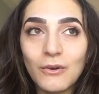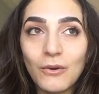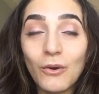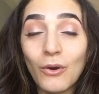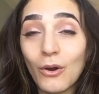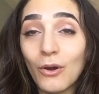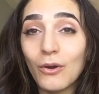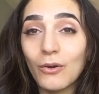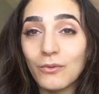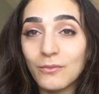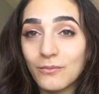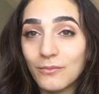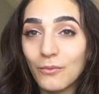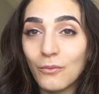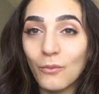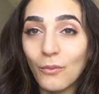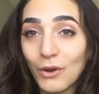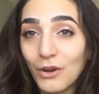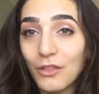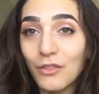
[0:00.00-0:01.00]
or
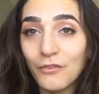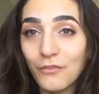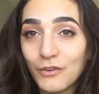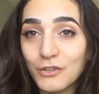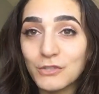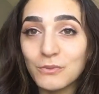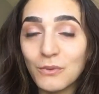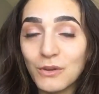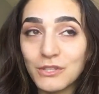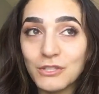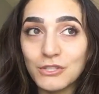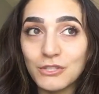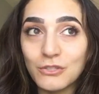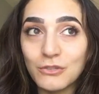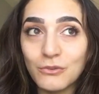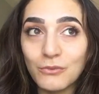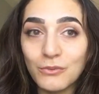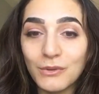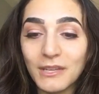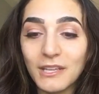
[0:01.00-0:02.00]
one of the first ones
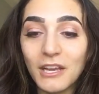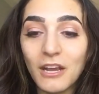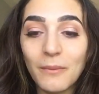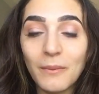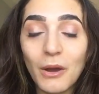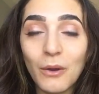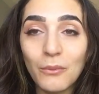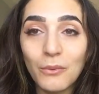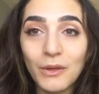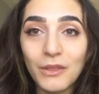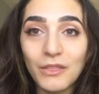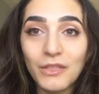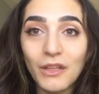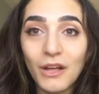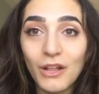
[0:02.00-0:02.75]
to really come out with